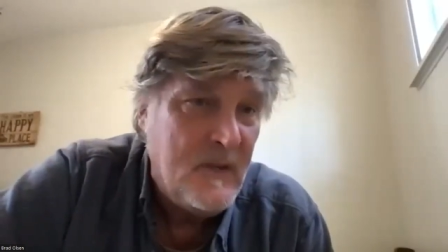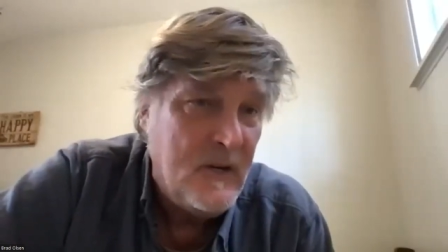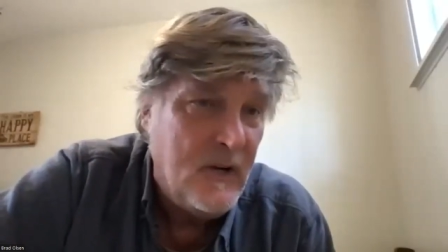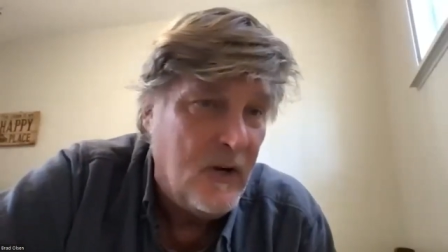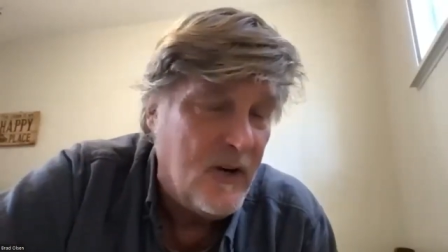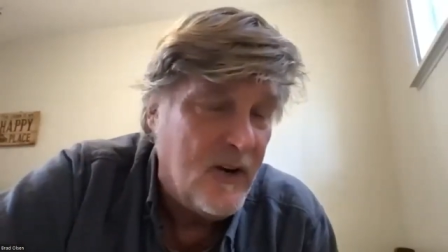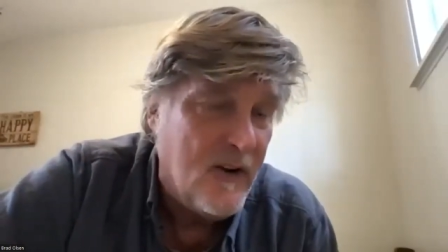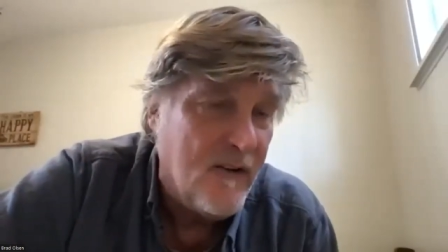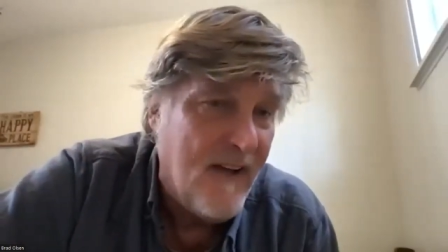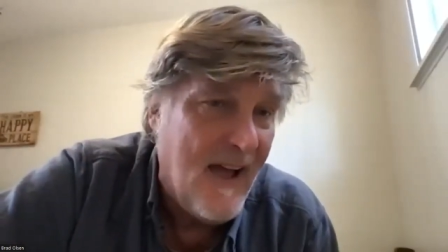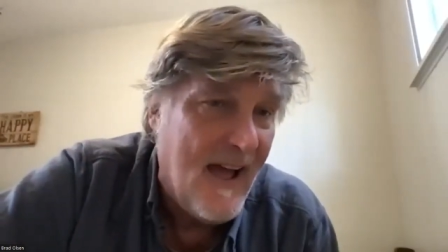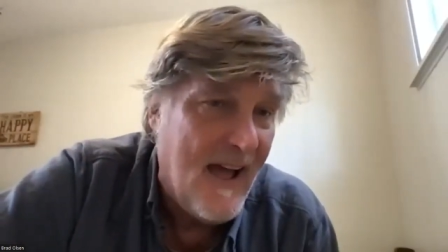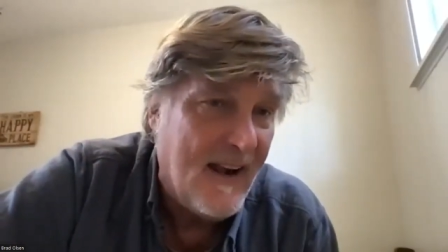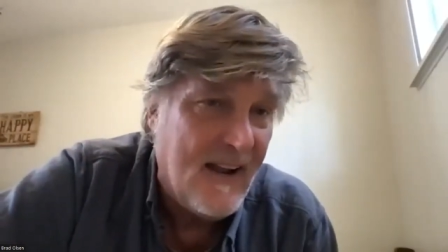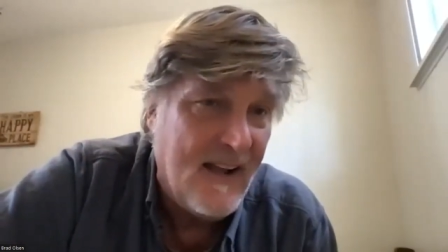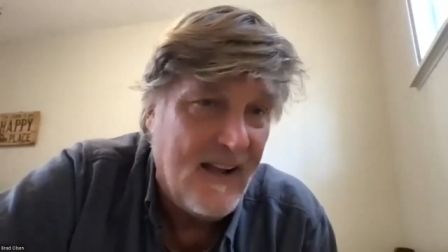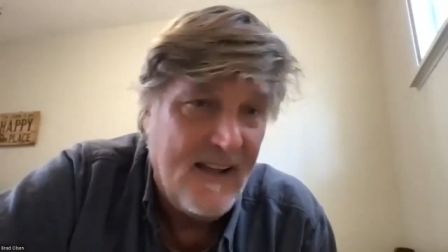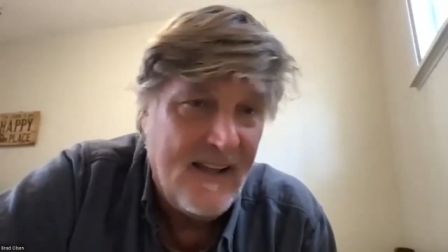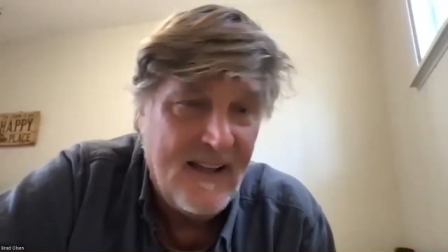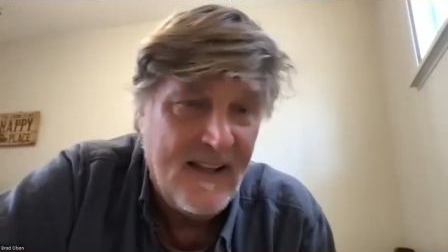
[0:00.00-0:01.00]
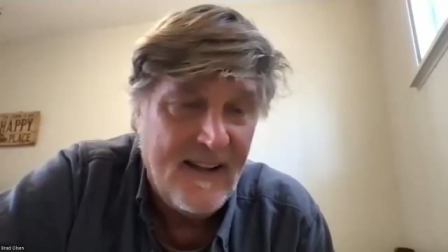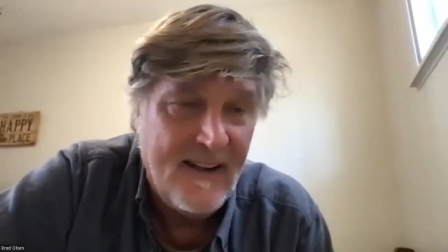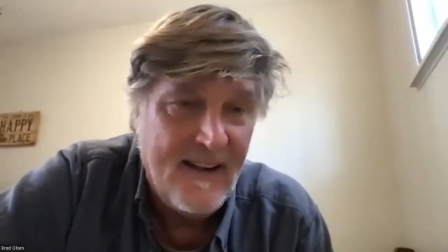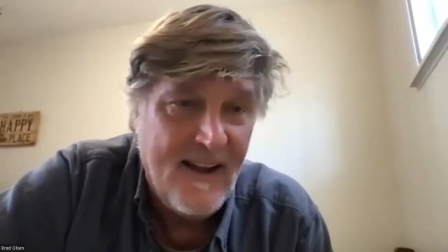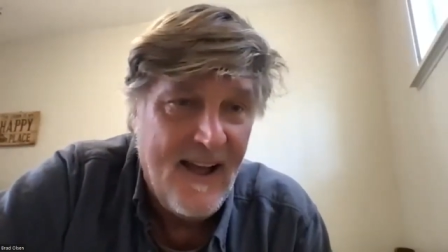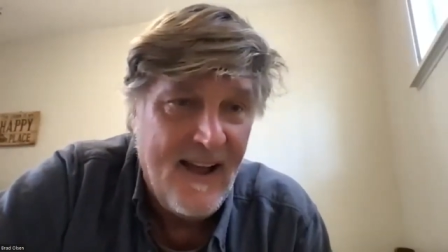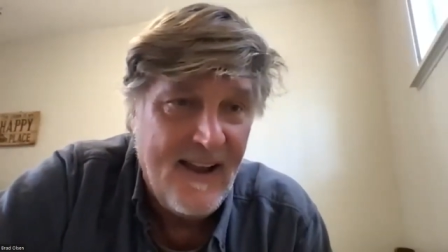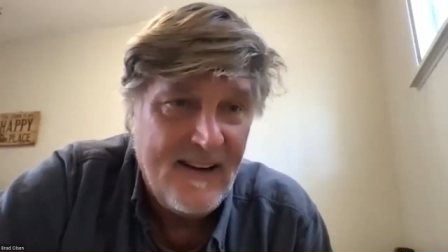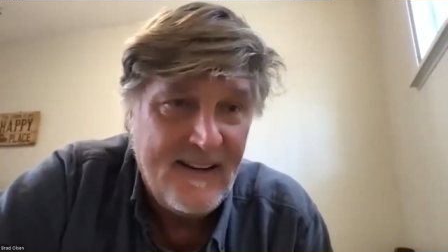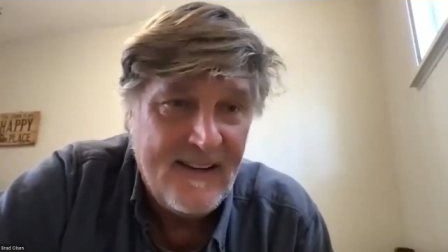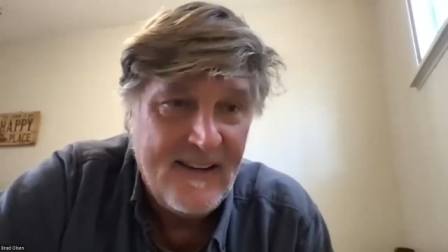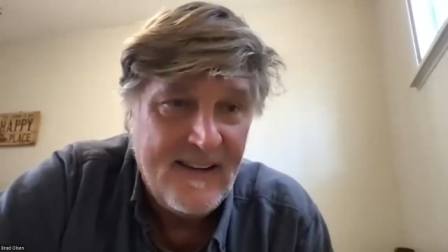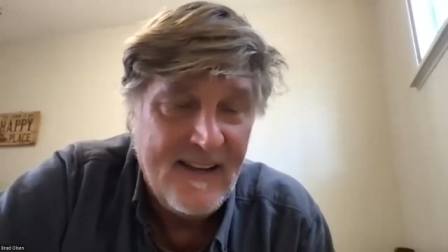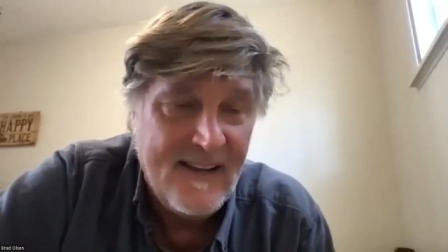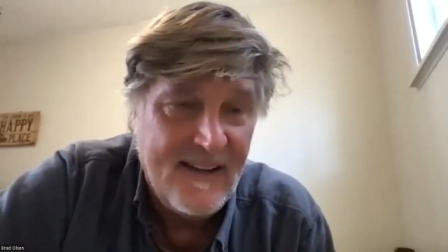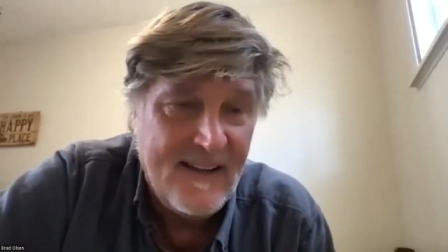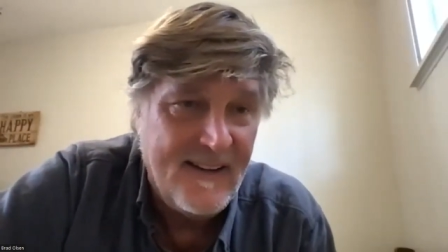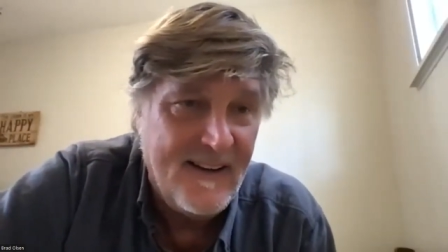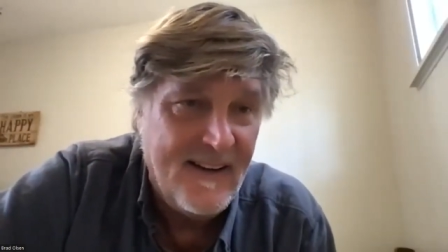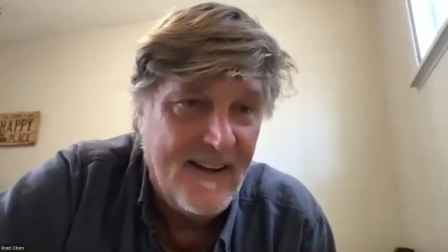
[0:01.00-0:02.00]
here in Nevada and I
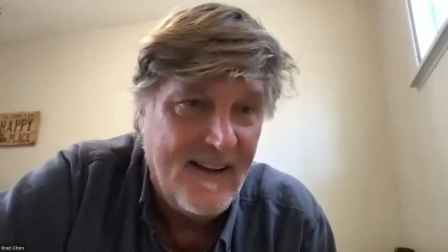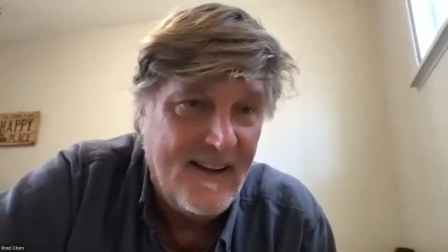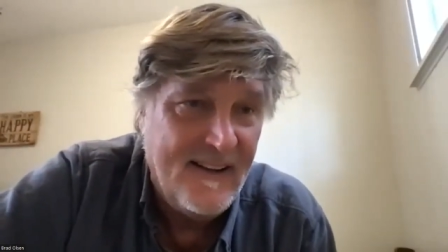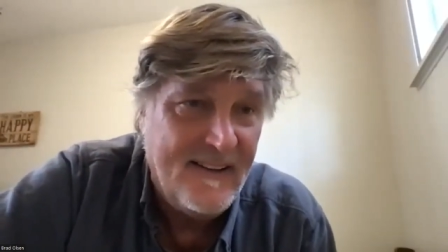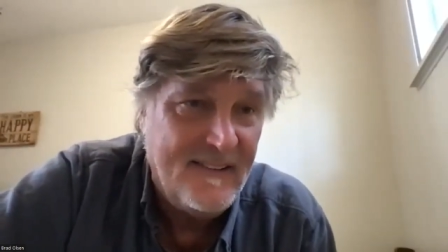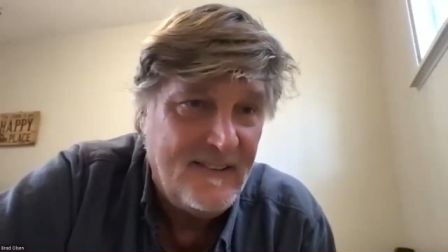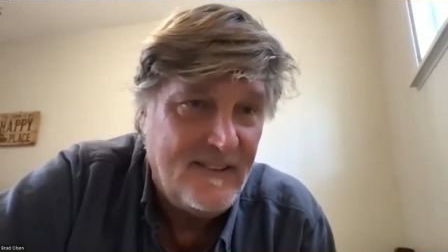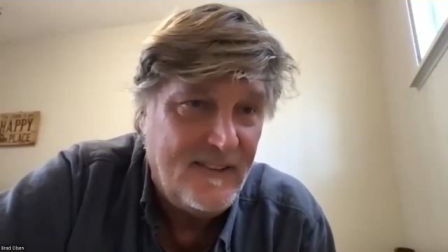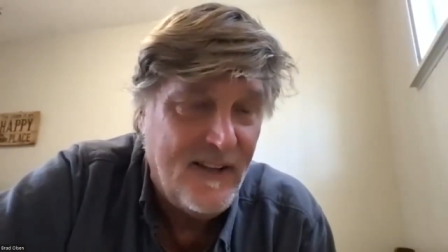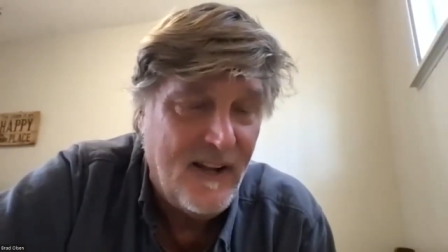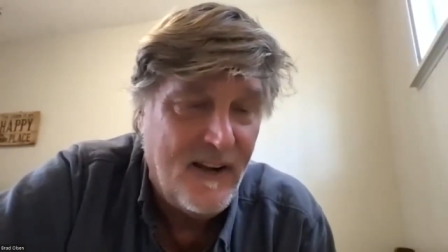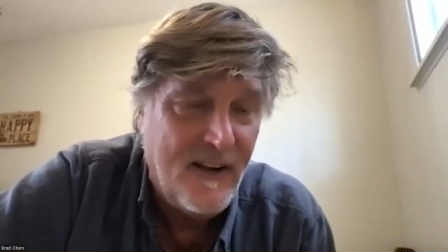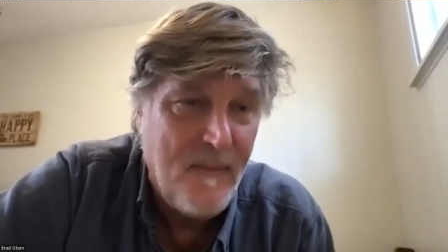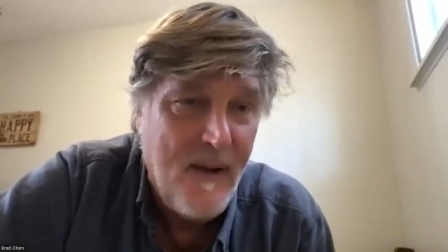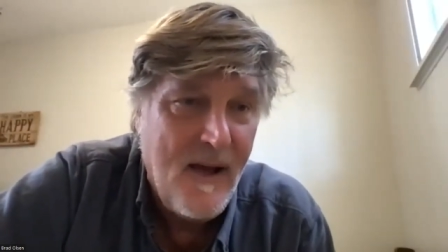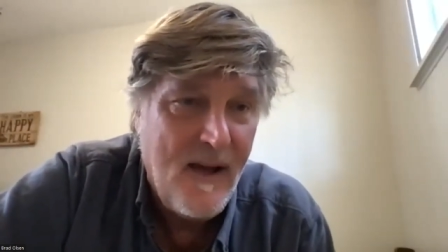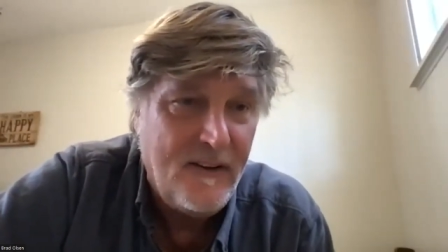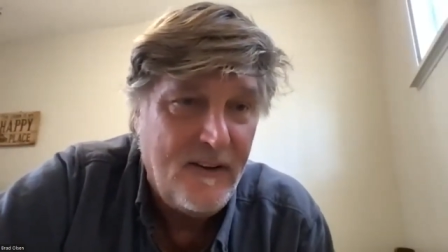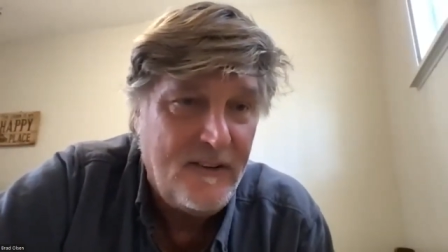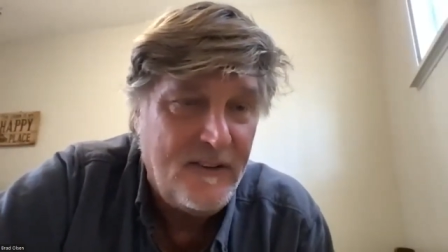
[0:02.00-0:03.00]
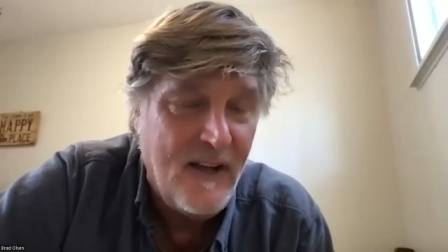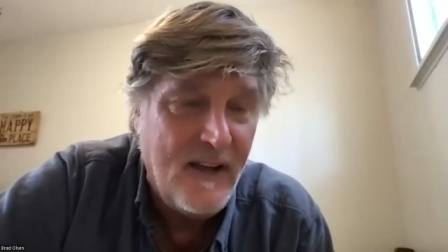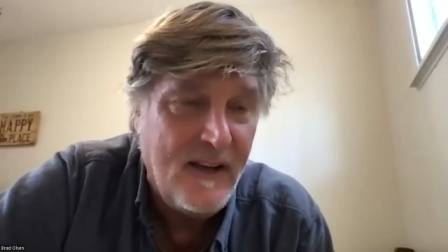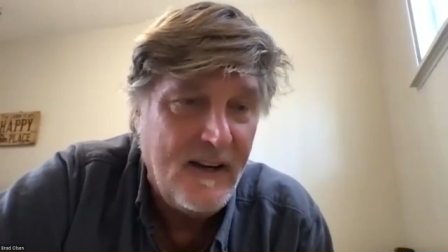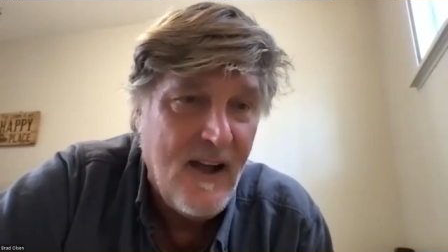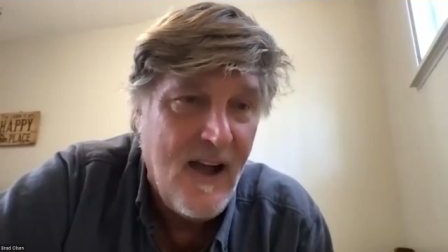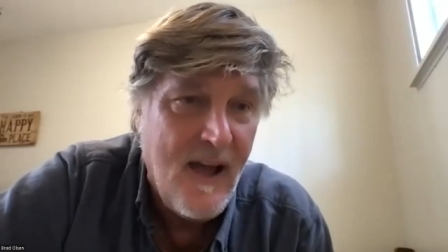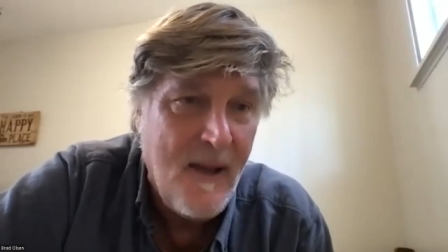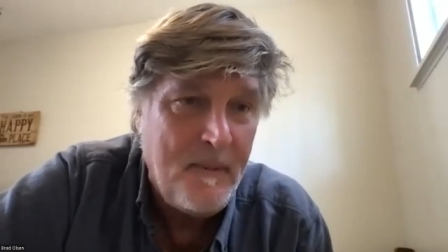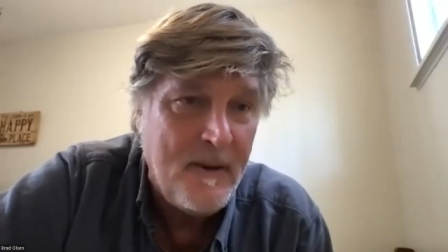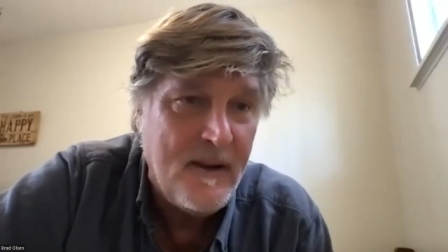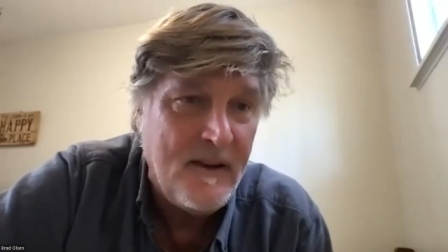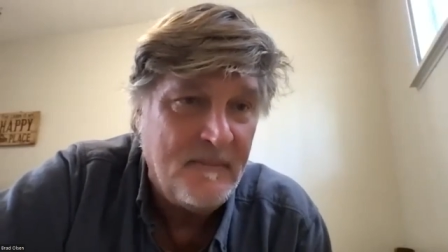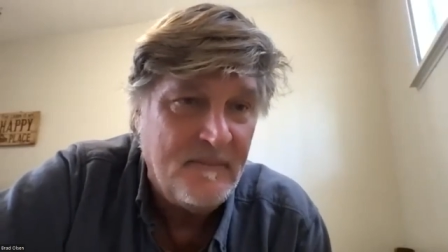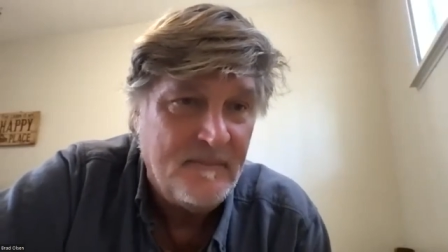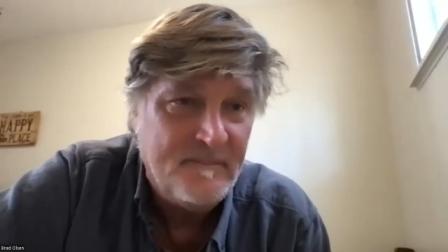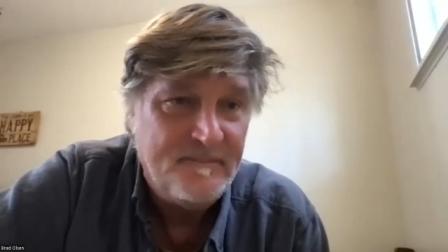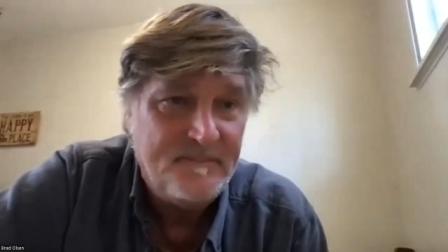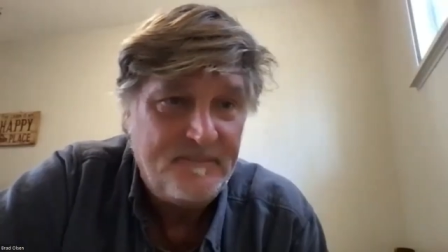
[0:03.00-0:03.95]
can uh, send them out a signed copy.